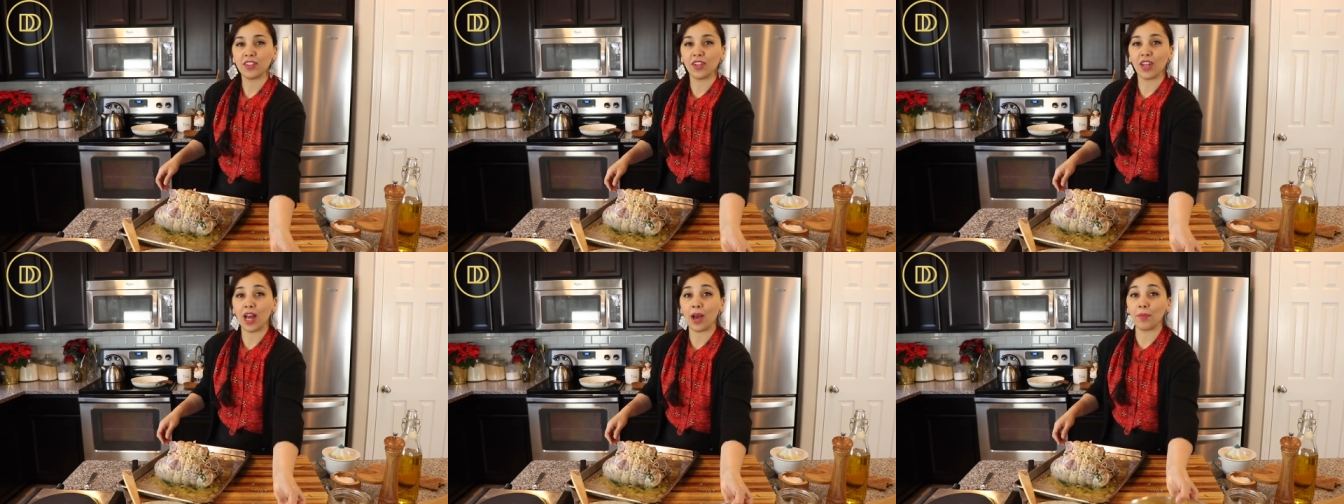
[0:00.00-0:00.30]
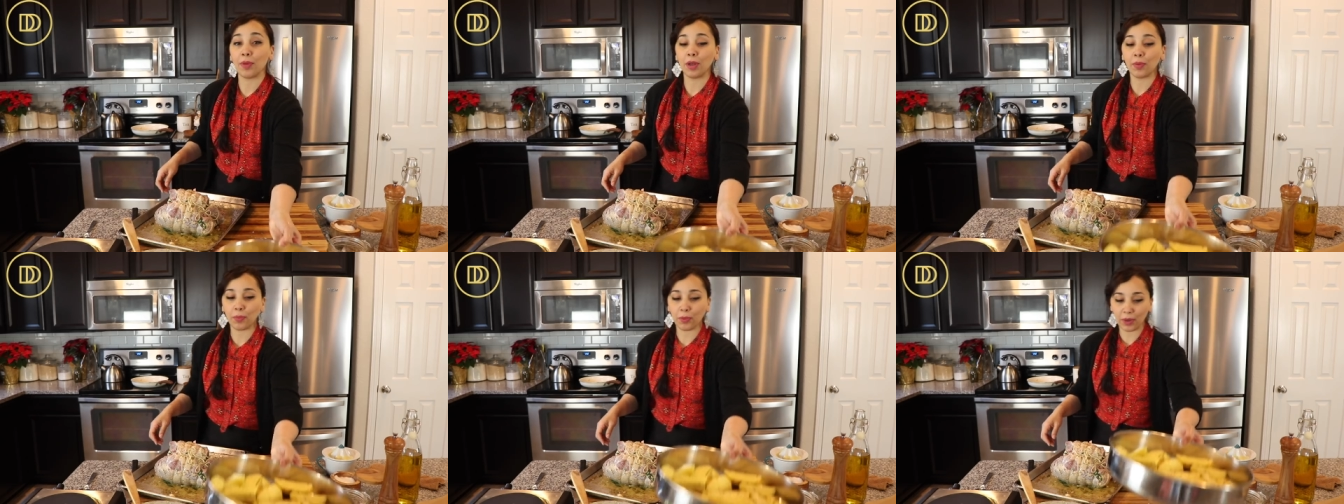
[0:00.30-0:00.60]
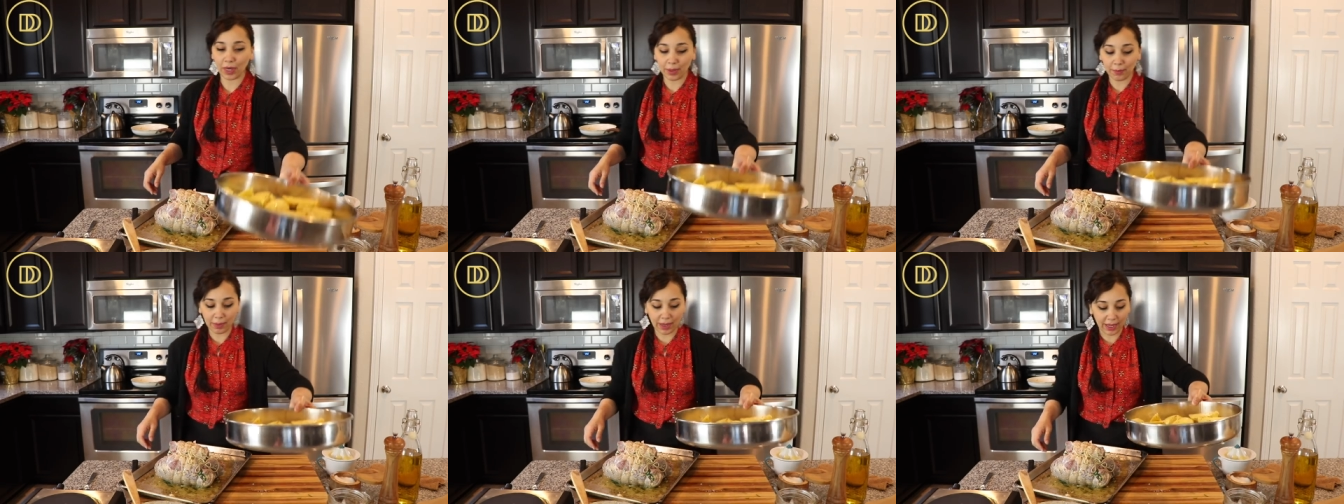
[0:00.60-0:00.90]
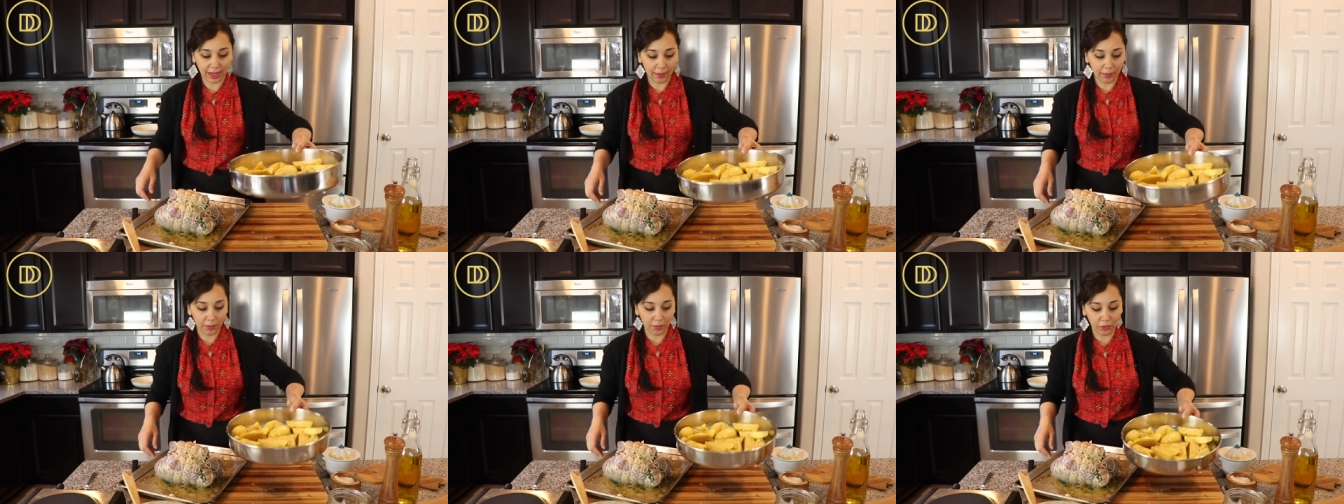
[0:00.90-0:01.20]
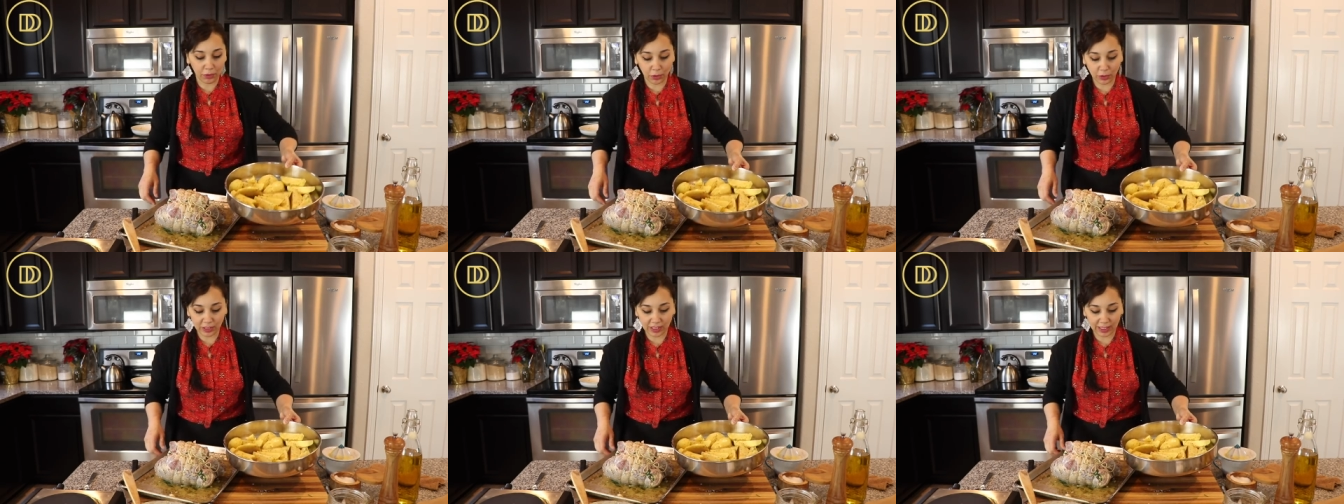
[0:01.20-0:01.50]
now I'm going to bring my
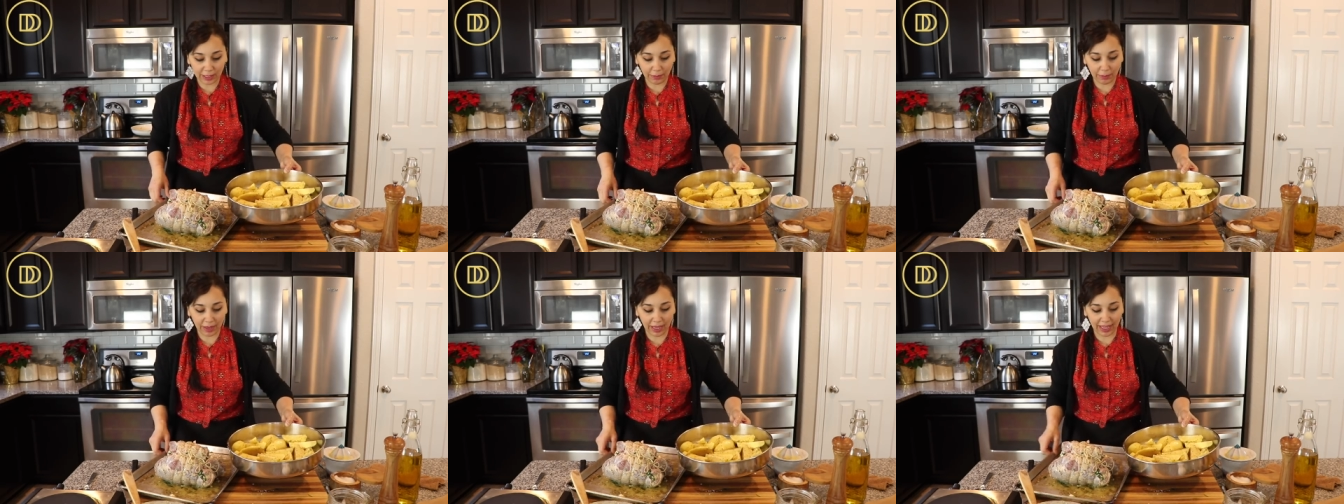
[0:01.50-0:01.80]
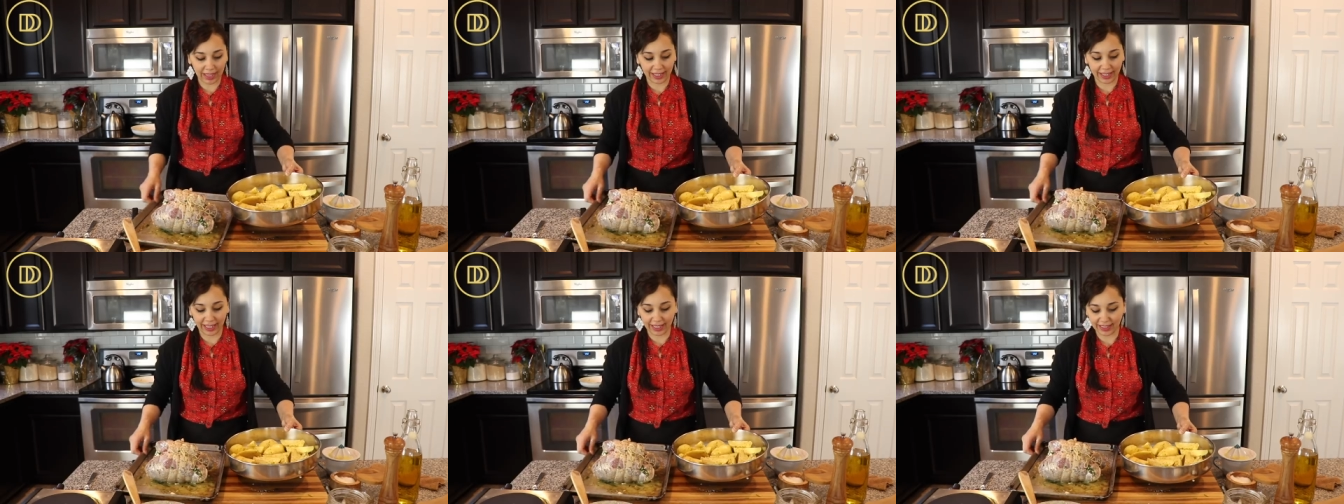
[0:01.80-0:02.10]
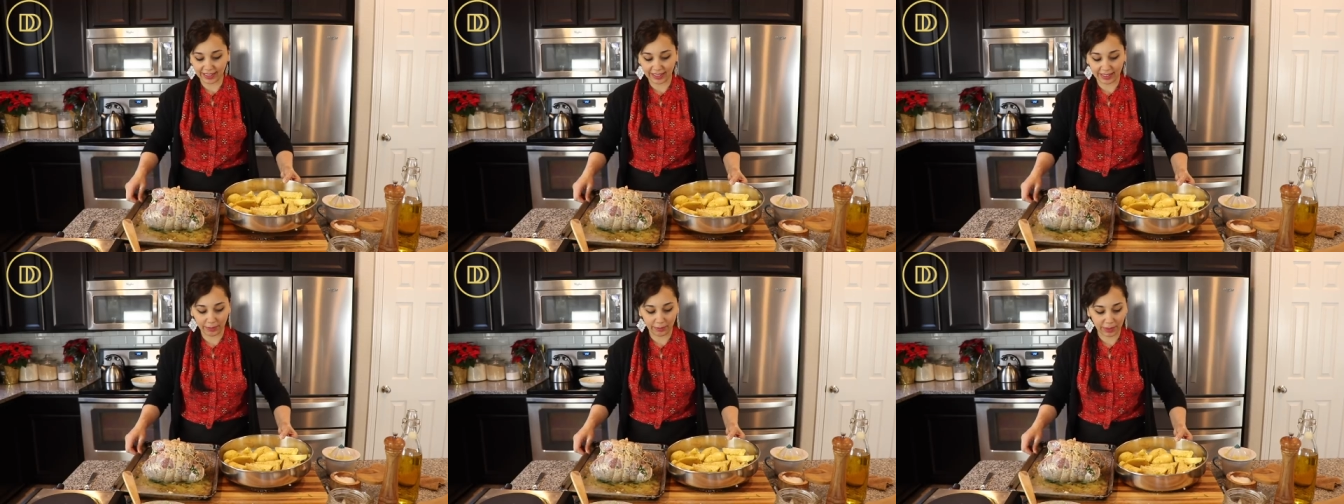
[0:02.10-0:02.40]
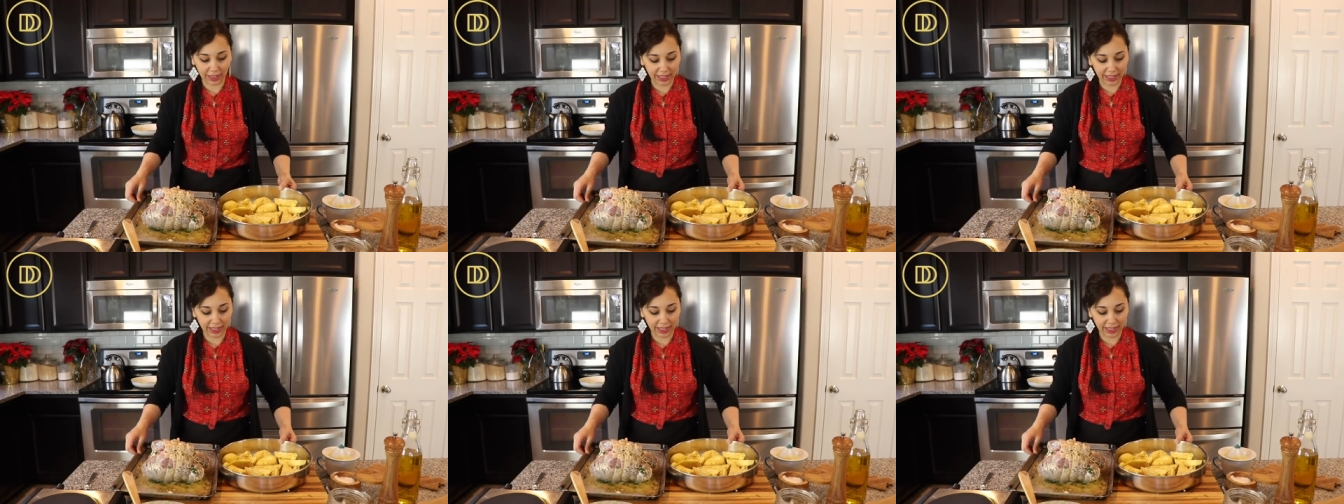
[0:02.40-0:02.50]
roasting pan next to me.